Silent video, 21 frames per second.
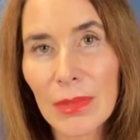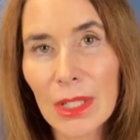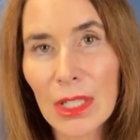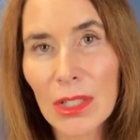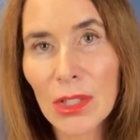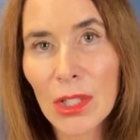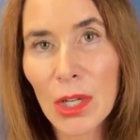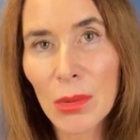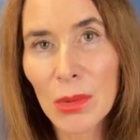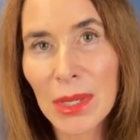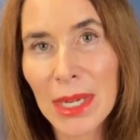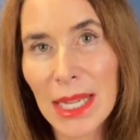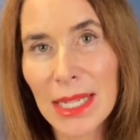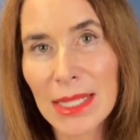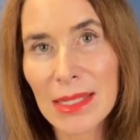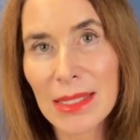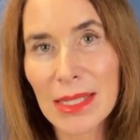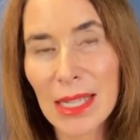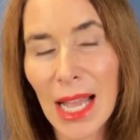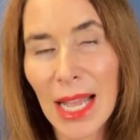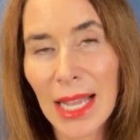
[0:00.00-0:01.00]
lowered
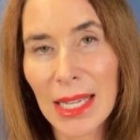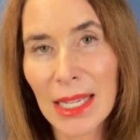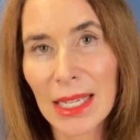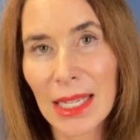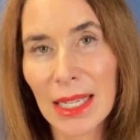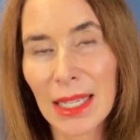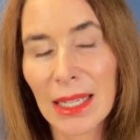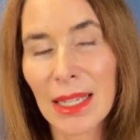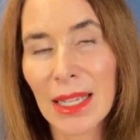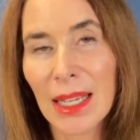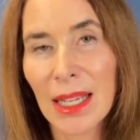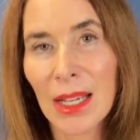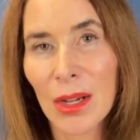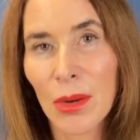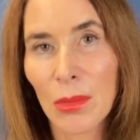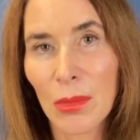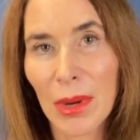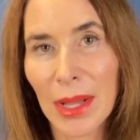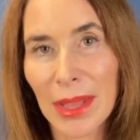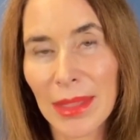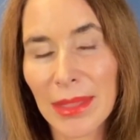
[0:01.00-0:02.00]
anxiety
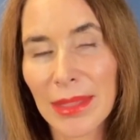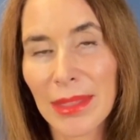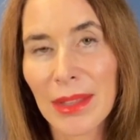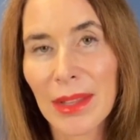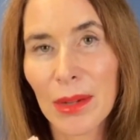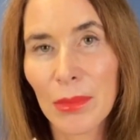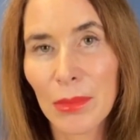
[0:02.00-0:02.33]
with